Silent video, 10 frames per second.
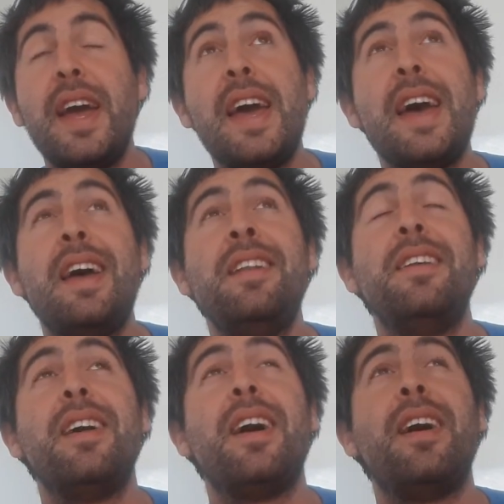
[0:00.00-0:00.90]

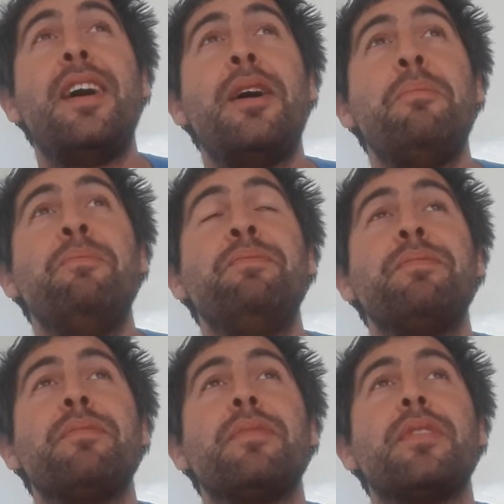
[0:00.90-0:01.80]
and
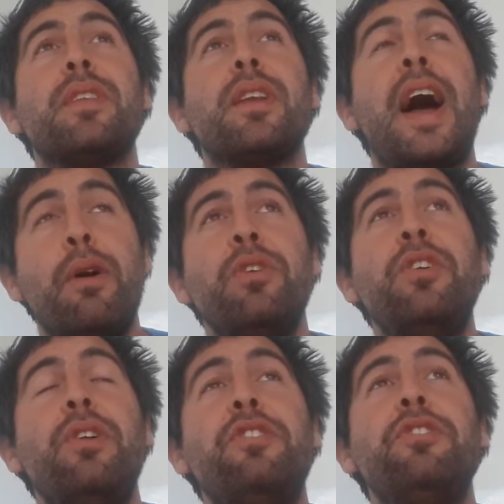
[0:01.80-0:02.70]
I want
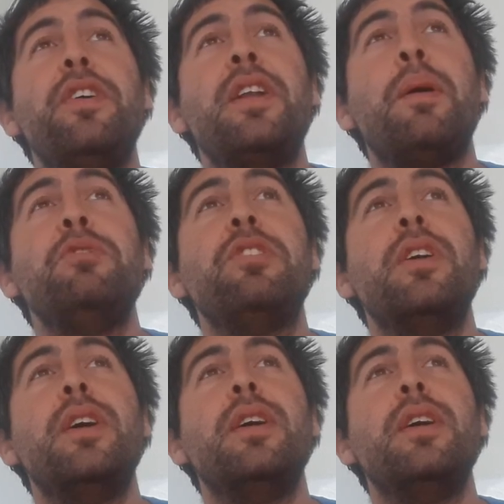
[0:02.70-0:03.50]
to learn Surinaams,